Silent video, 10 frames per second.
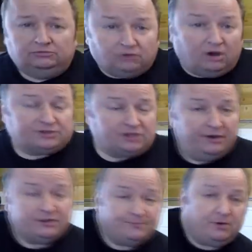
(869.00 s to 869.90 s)
Right, so
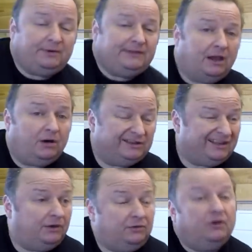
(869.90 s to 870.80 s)
as you probably know
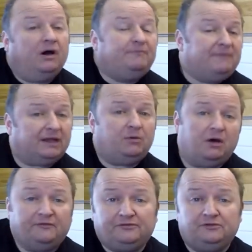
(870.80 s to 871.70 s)
I've met
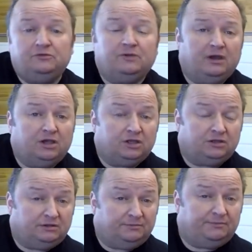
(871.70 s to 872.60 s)
quite a few
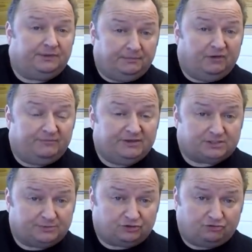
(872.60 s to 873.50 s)
of me
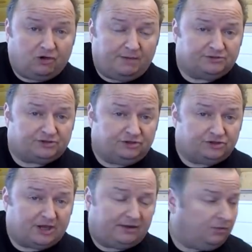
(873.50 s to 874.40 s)
subscribers to the
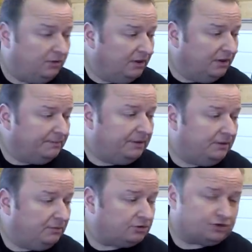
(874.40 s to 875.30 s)
channel,
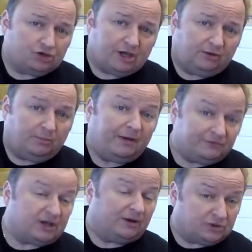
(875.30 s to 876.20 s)
people who watch the channel,
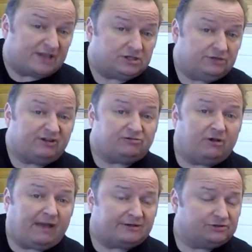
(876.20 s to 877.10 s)
both channels actually,
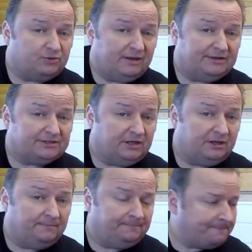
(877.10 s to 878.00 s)
Retro Hacks as well as
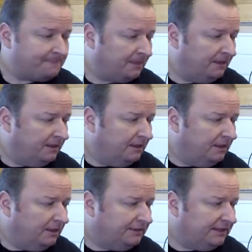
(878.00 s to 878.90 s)

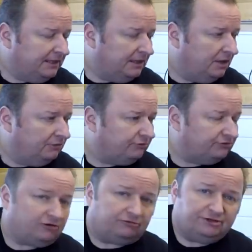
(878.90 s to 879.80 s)
the
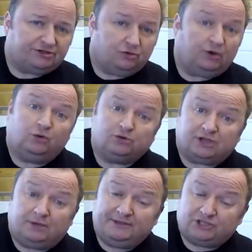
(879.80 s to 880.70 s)
Retro Restore, and
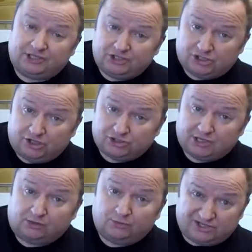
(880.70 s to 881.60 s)
also my t-shirt
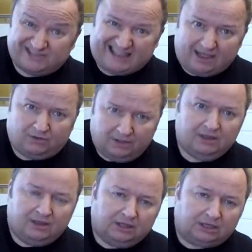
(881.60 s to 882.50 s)
channel, which is now
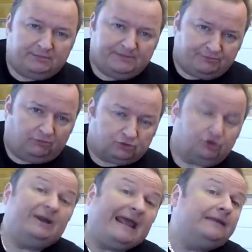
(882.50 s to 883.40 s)
going to be brought
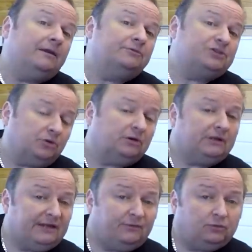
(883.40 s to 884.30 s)
to an end. I'm still going to
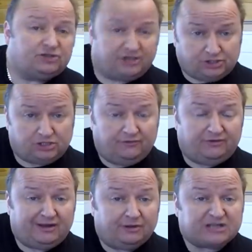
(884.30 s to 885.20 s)
leave all the t-shirt
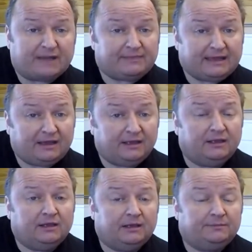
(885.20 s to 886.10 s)
videos up there,
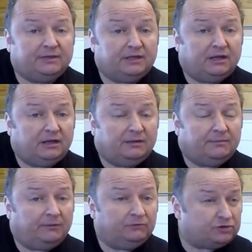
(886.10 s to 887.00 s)
but
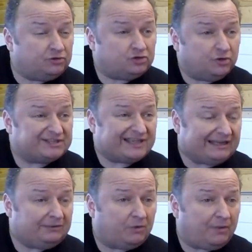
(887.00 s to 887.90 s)
I'm not too sure
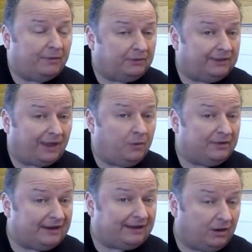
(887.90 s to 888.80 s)
exactly what way I'm going to go
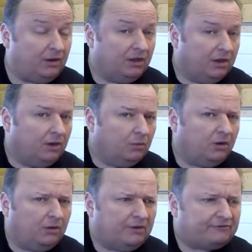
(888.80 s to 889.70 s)
with it now,
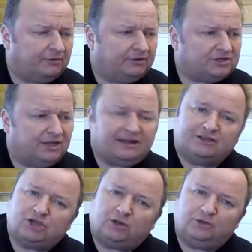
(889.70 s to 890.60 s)
whether I'm going to take
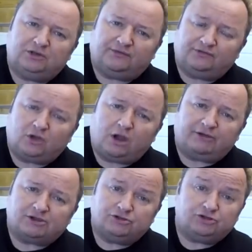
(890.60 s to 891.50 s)
that channel in a different
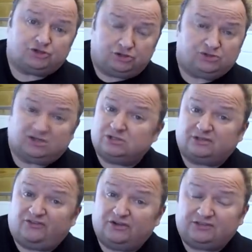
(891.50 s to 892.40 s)
direction, just use it, because
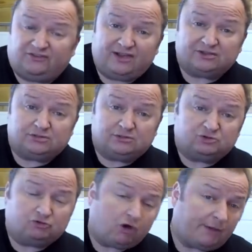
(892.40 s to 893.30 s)
there's 30,000
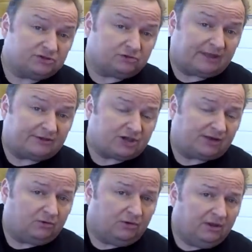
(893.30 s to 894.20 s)
subscribers on that
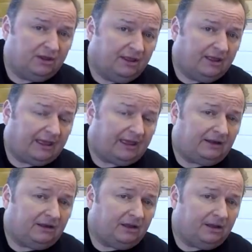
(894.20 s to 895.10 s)
channel, and